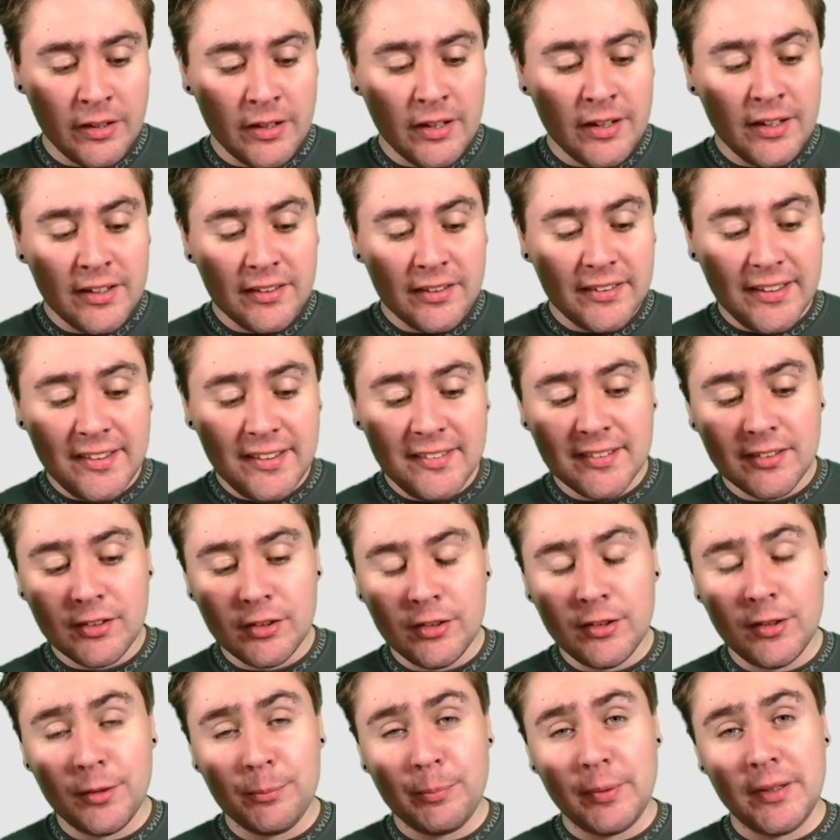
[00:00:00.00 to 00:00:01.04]
These are going to
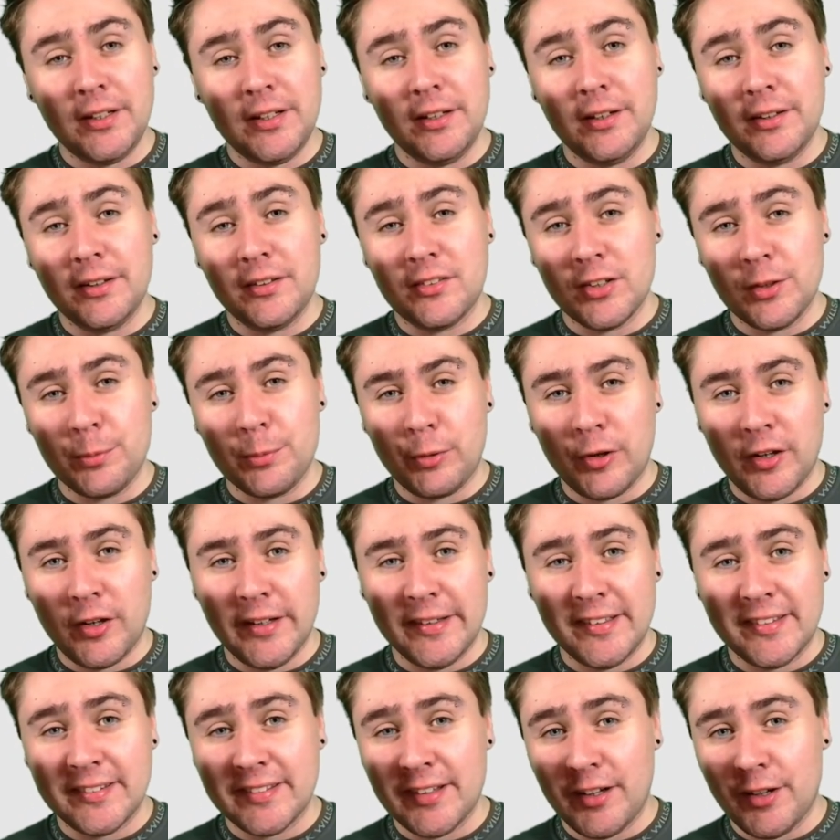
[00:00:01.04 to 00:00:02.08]
be to the
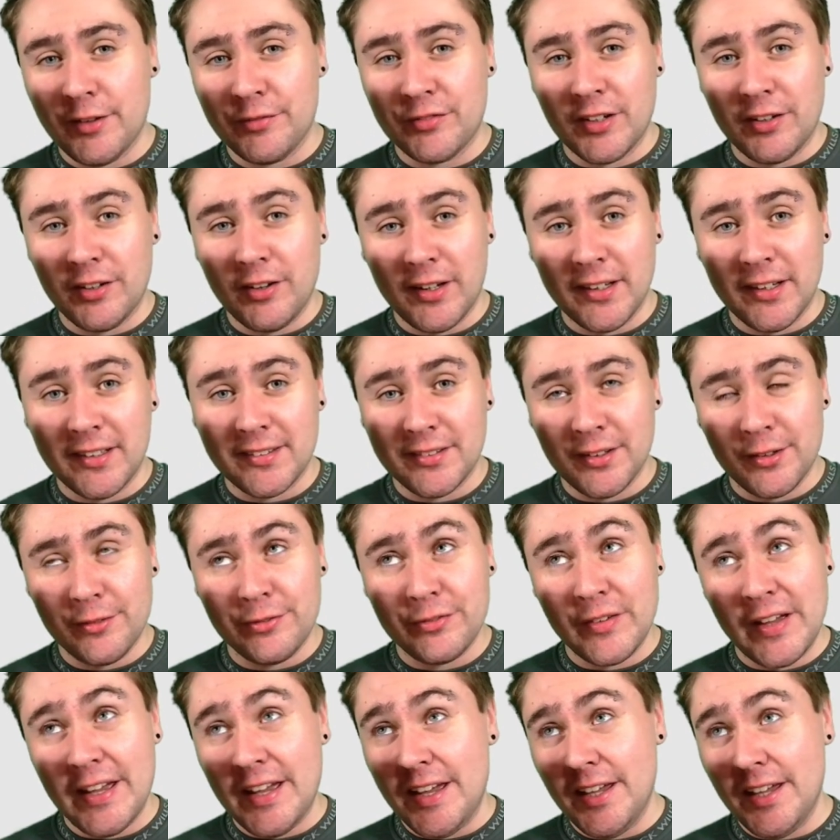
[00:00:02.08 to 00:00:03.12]
price of the likes of
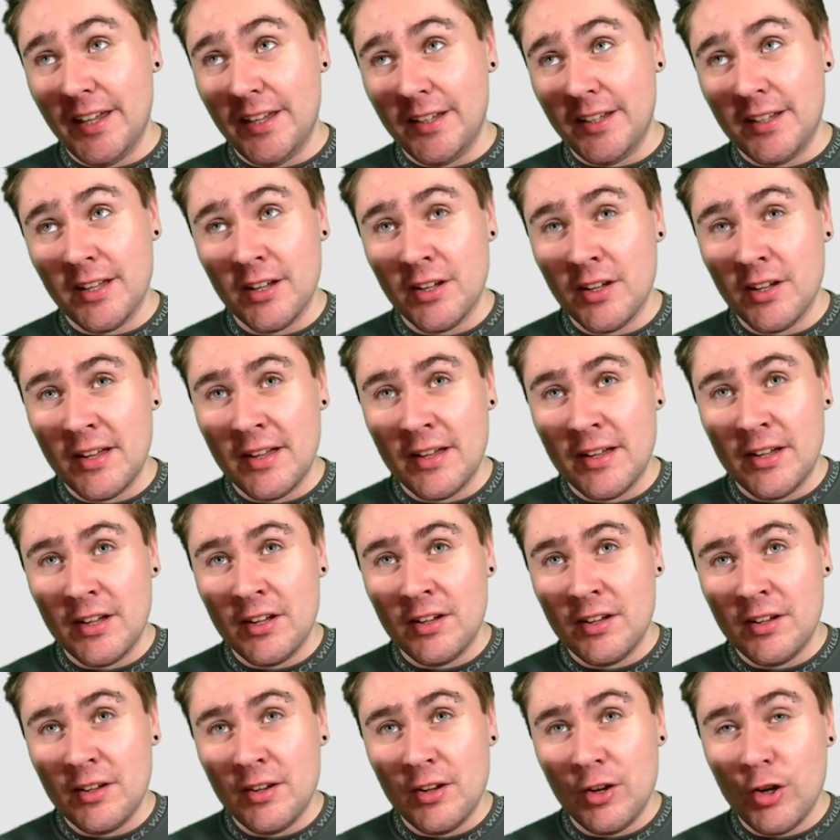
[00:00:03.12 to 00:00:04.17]
a
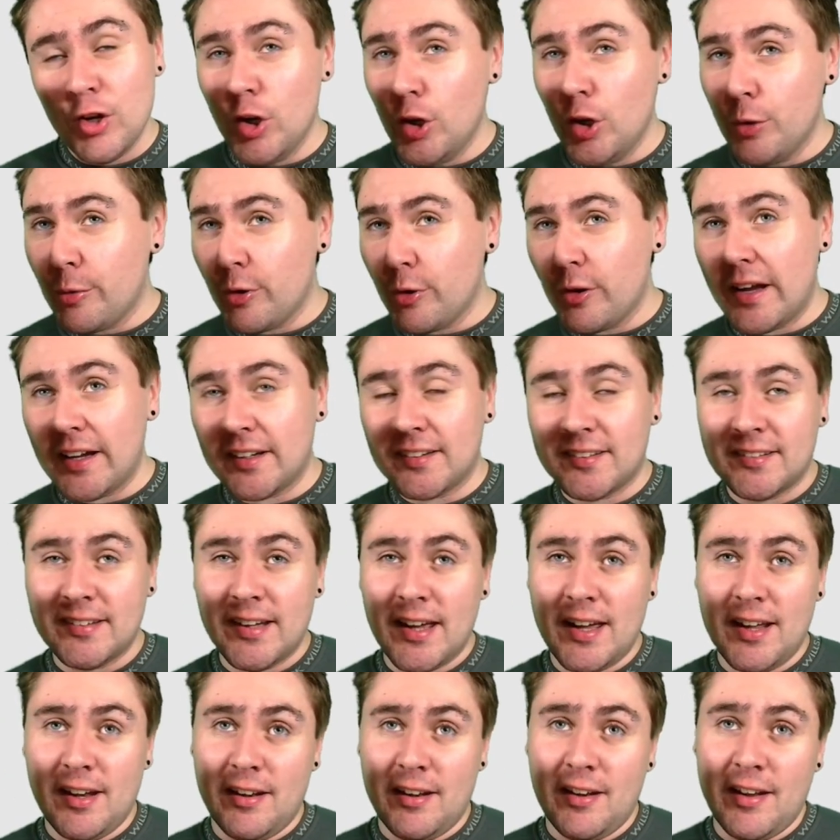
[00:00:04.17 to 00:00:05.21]
Uber X
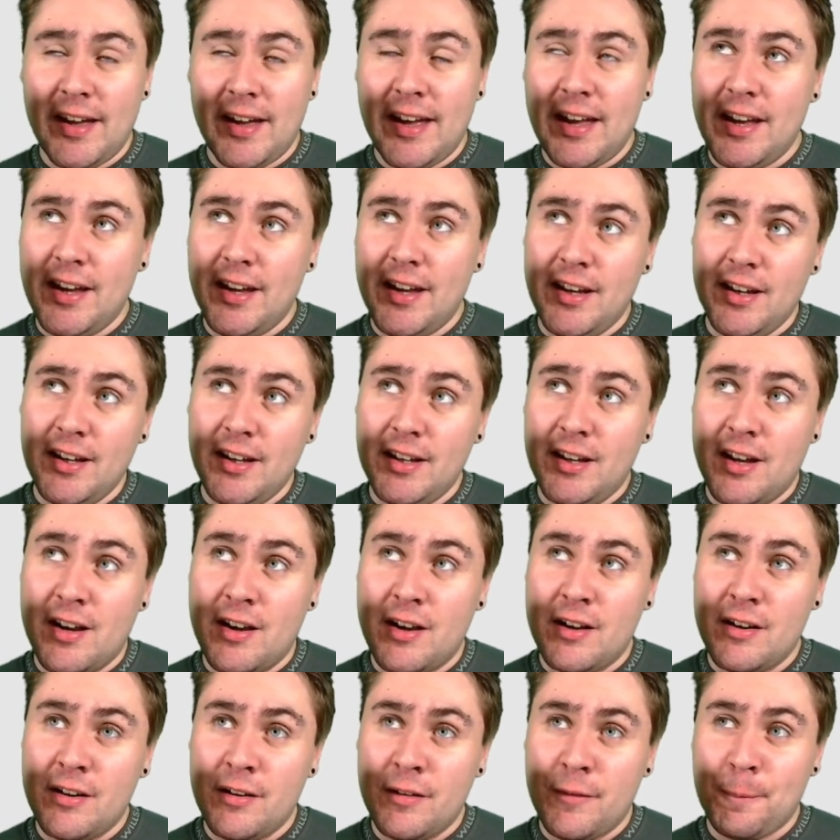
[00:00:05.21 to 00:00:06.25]
L, a
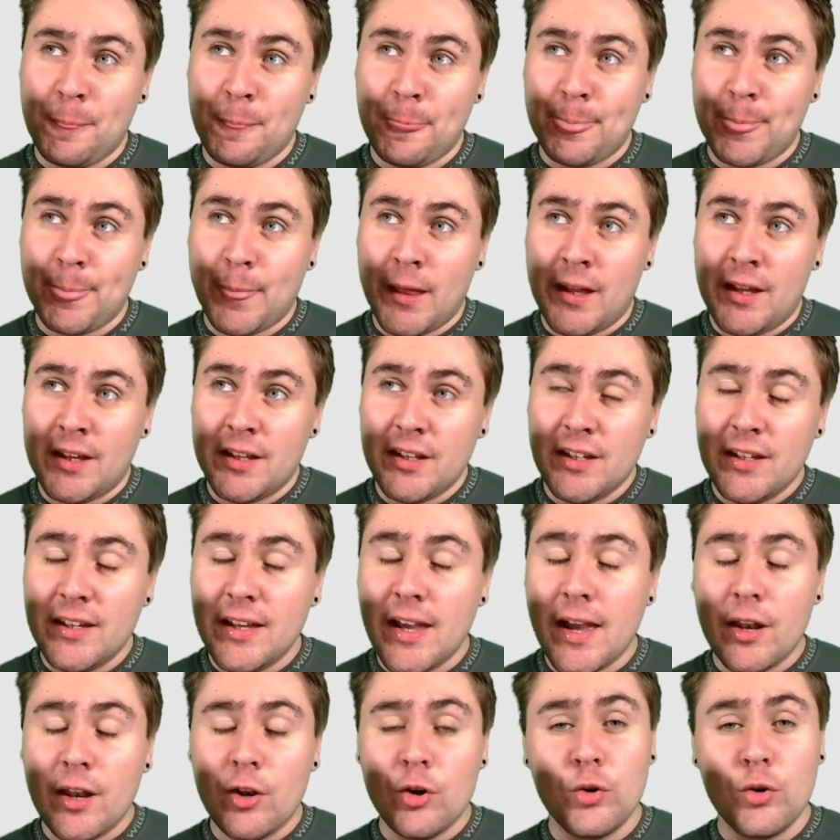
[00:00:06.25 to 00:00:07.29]

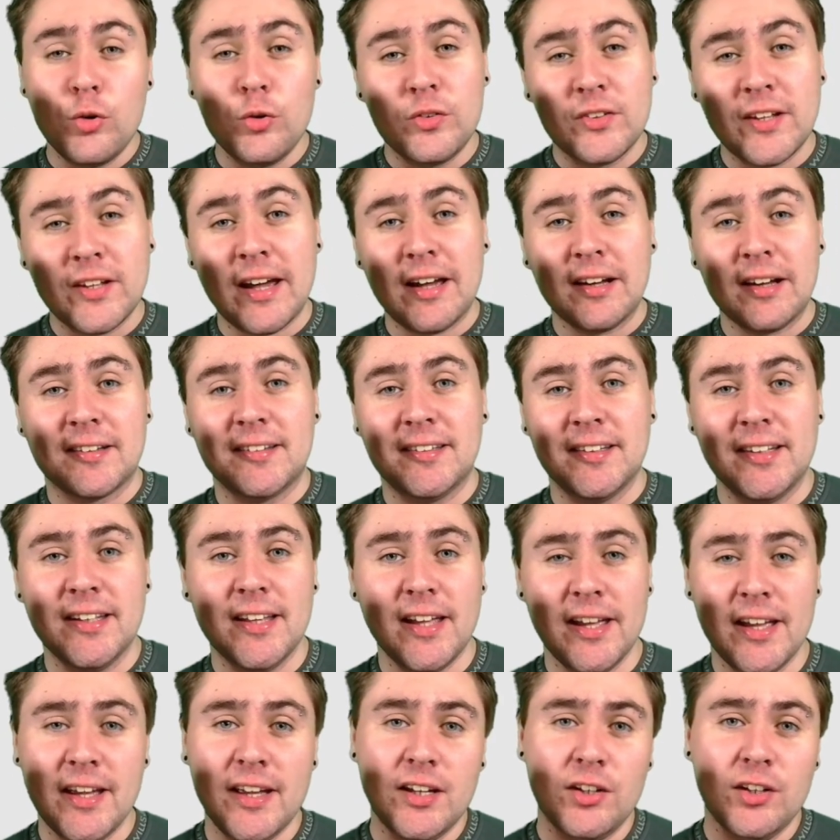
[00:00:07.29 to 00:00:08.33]
yellow taxi
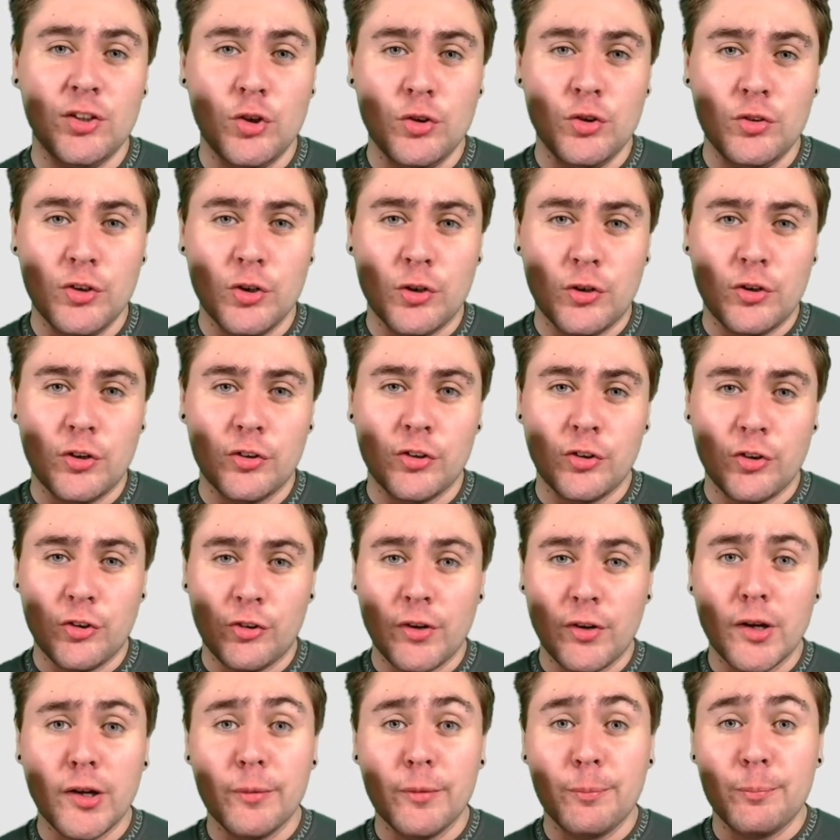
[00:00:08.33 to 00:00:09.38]
in New York, or
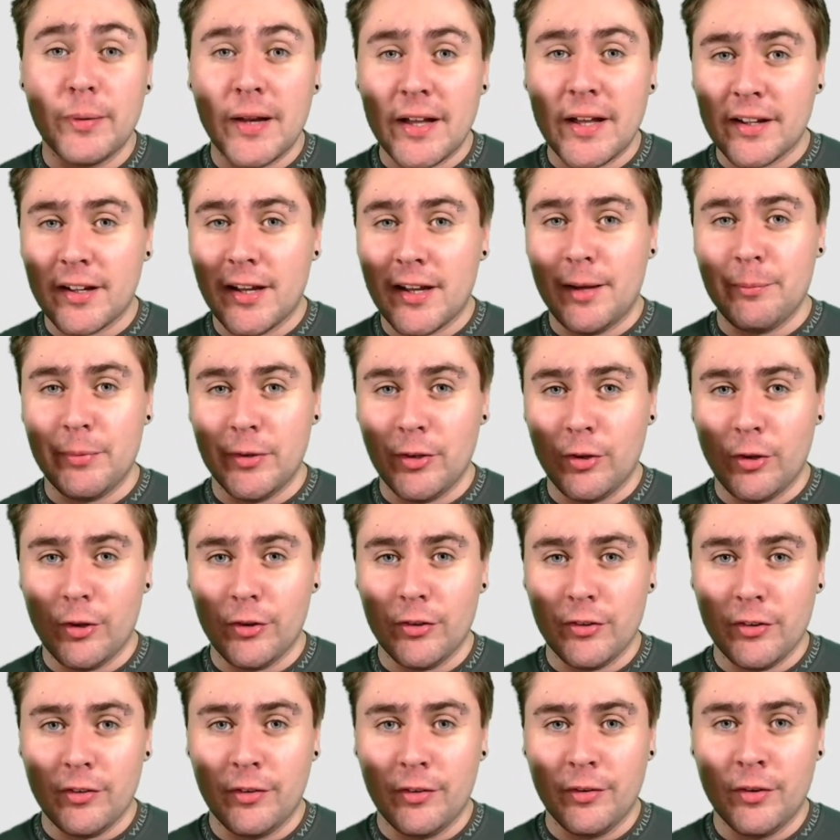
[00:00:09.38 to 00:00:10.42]
a black cab in
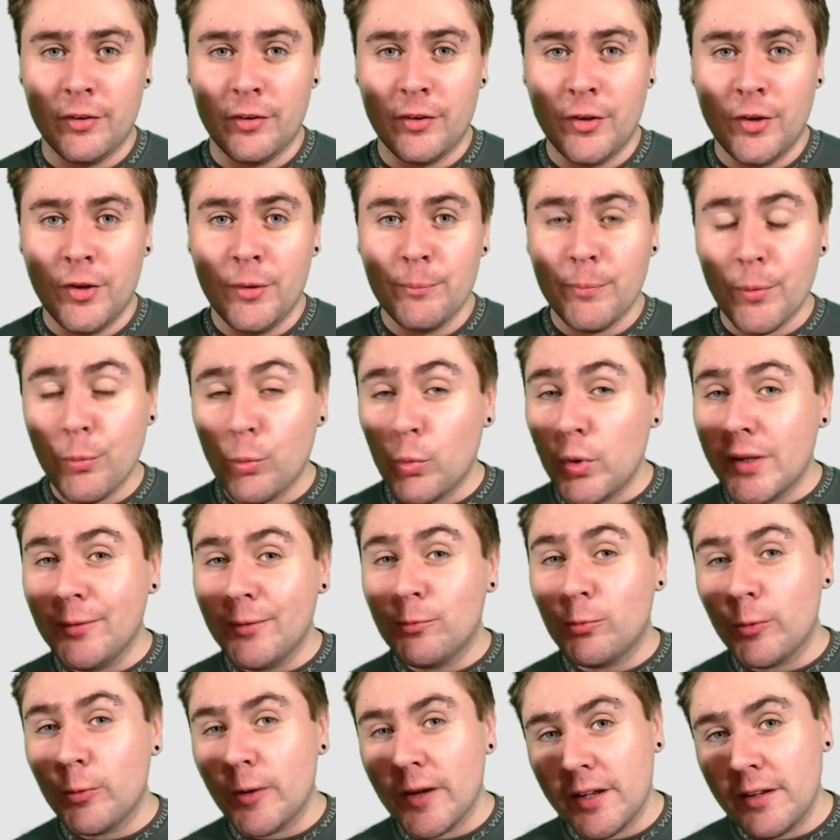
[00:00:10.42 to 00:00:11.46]
London. But we
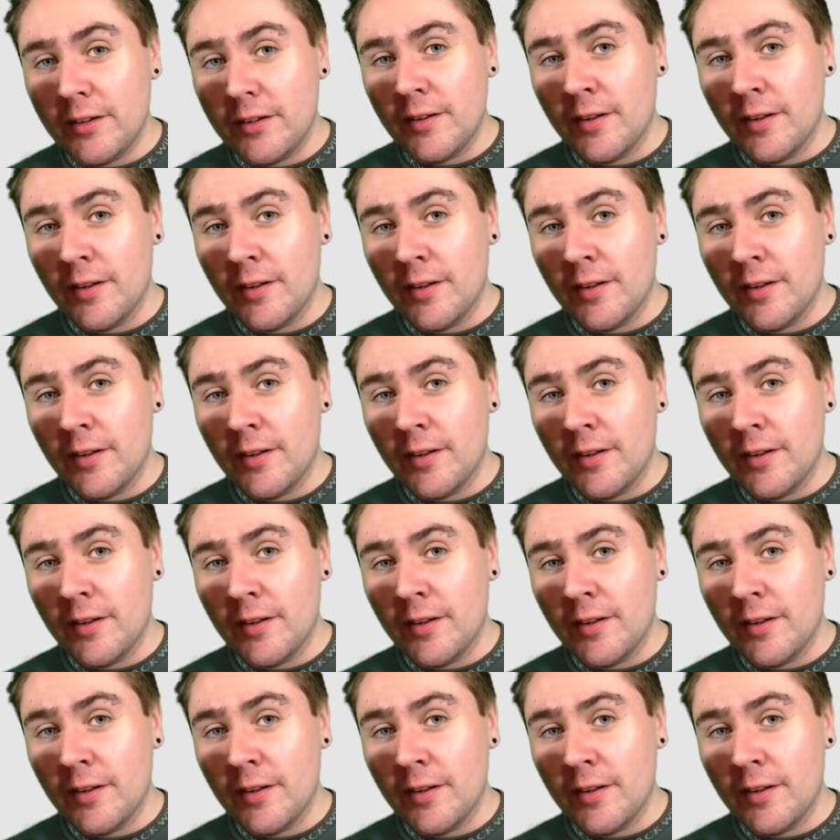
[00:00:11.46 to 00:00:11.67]
will